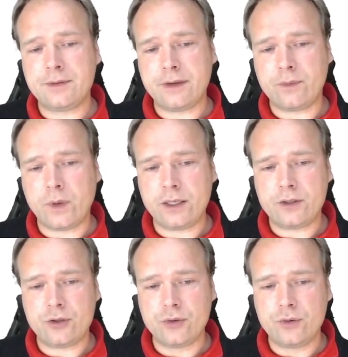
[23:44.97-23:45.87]
We have 1,
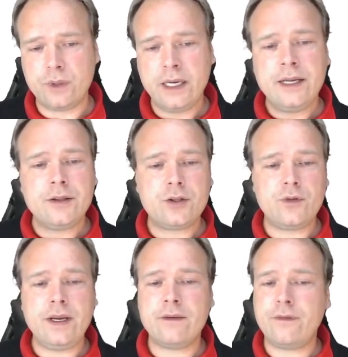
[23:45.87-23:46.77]
2,
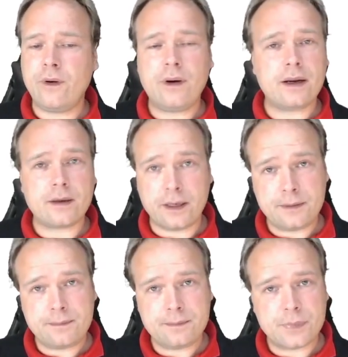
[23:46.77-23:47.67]
3, and 4 are
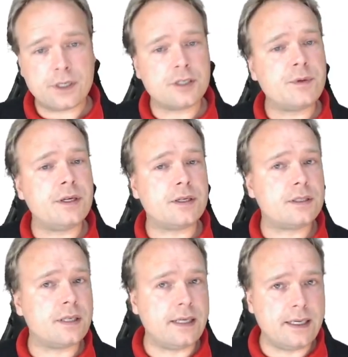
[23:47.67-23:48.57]
gone because we
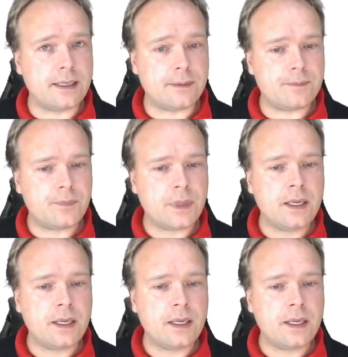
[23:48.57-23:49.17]
just deleted them.